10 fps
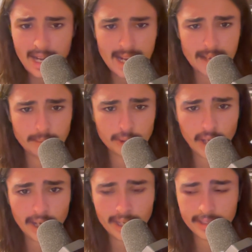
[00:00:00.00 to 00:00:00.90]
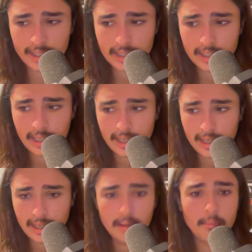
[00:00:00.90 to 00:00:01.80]
and I'm trying.
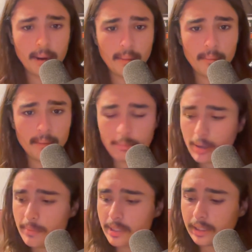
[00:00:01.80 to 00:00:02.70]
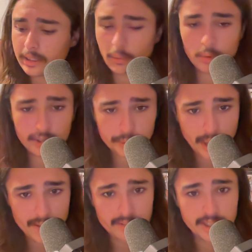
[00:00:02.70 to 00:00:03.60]
My premise is I want to
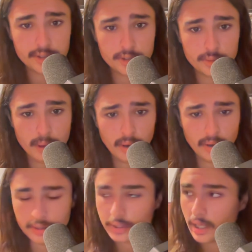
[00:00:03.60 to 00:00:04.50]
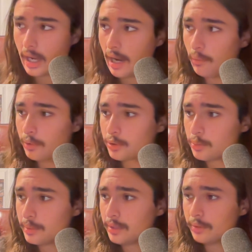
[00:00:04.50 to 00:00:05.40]
have it in two parts. I want to
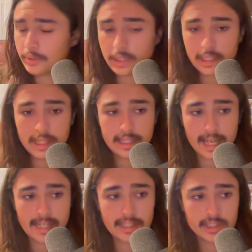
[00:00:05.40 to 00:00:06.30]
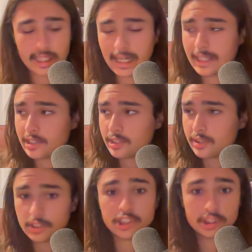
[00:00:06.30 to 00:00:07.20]
build things that I can,
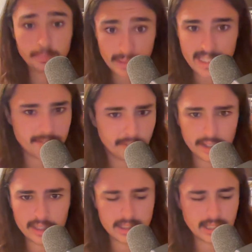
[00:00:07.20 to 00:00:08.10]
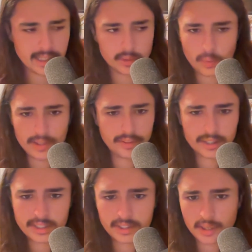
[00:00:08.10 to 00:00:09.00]
big fucking things, whether
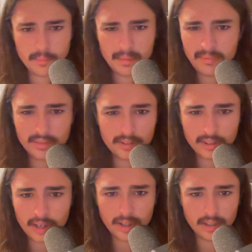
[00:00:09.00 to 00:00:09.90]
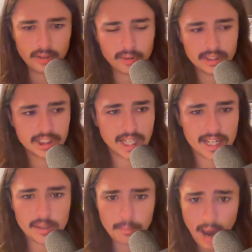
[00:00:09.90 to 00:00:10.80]
it's some of cringy
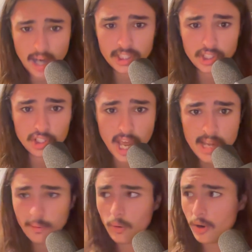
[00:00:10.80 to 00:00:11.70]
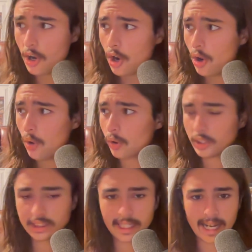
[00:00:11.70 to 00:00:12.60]
ass epoxy table or
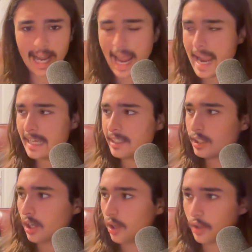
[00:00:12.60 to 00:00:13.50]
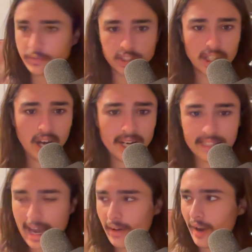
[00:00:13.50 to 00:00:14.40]
it's like a hand carved Scott
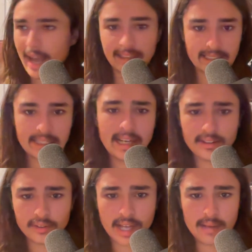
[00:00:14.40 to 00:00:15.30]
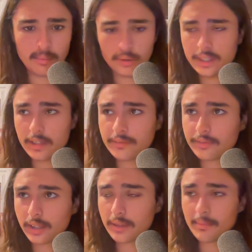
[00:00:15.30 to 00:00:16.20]
Dow alligator table. It doesn't
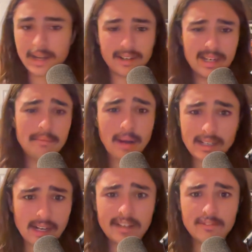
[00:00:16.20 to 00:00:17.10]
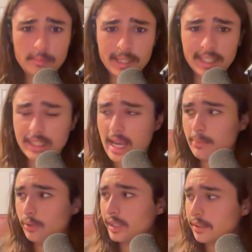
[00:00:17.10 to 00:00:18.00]
fucking matter. And it might not even be a
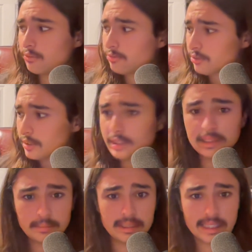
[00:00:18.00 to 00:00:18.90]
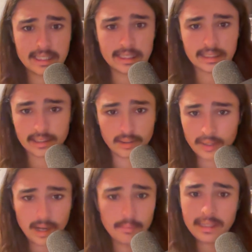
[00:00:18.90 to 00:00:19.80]
table. It could really be anything.
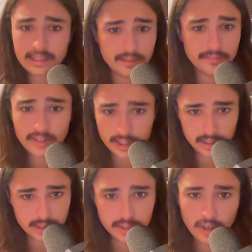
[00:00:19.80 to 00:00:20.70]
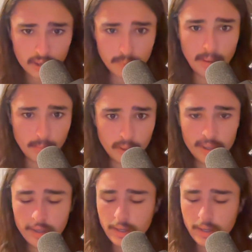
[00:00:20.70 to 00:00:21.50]
Okay, I'll make you a fucking guitar, my boy.